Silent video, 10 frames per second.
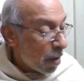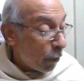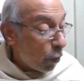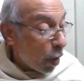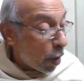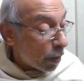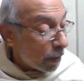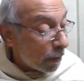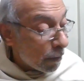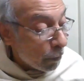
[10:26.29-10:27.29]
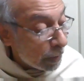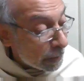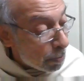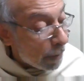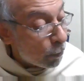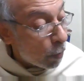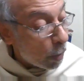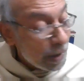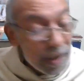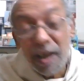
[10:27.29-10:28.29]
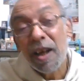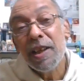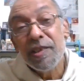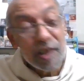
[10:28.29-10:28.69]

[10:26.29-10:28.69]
For with my falling eyes,